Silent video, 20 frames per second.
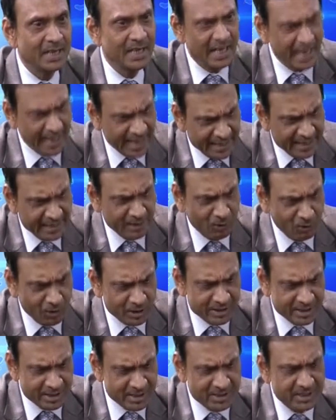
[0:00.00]
and all
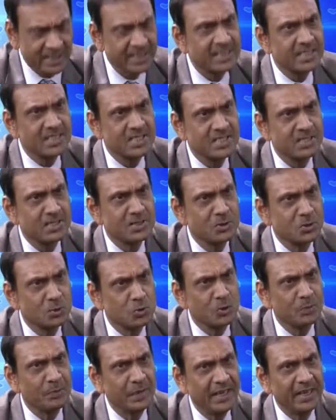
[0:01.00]
these things
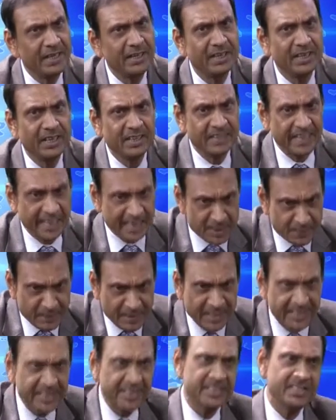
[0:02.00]
should be the
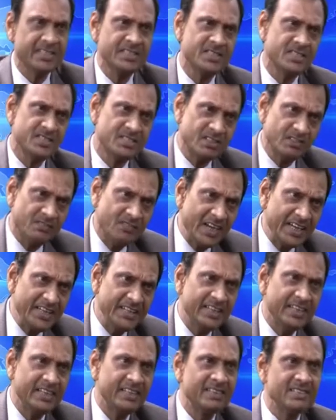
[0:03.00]
experience, the
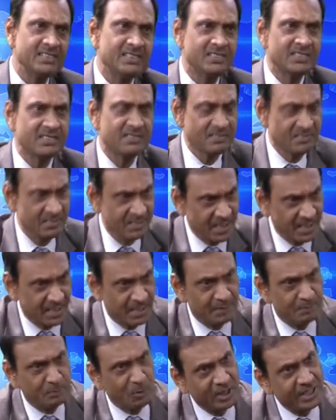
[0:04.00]
finance,
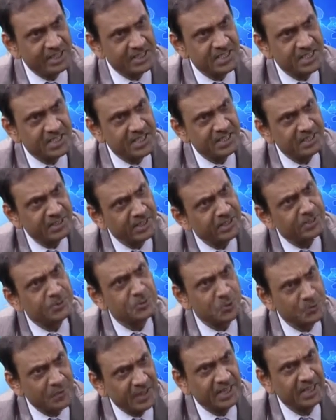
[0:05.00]
the policy needs
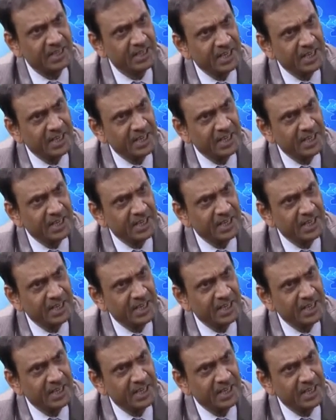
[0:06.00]
to be